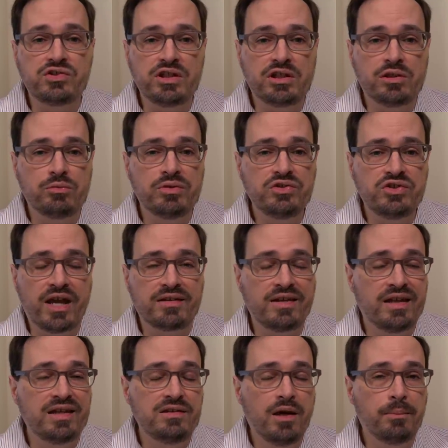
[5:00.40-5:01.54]
she could reject
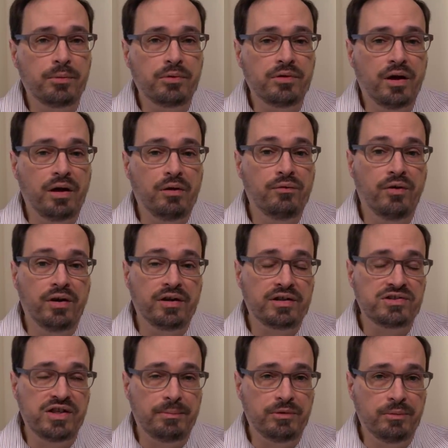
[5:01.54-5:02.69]
any number of
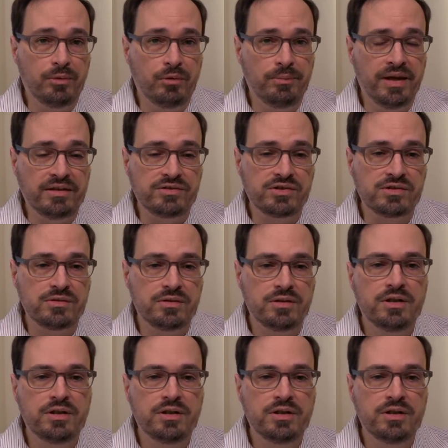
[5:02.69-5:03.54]
unacceptable mates.